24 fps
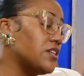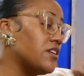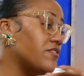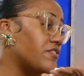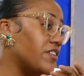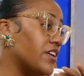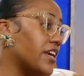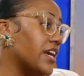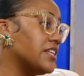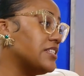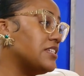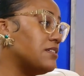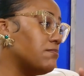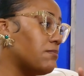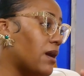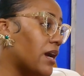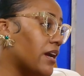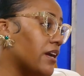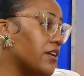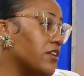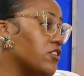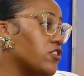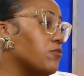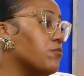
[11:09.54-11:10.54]
if you're getting
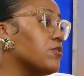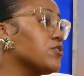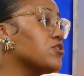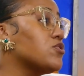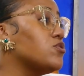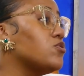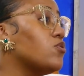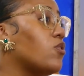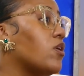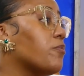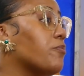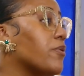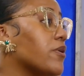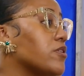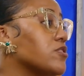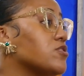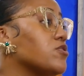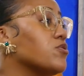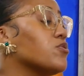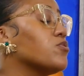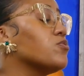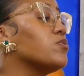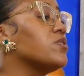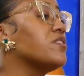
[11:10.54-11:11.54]
married, you must know a
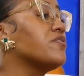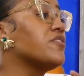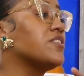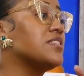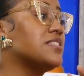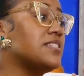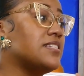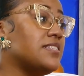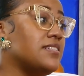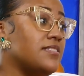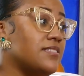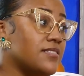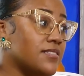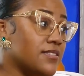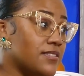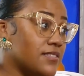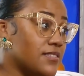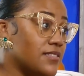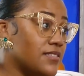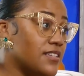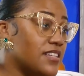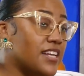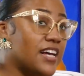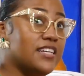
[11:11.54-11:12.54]
person through different
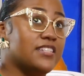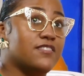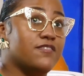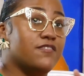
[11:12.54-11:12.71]
seasons. That's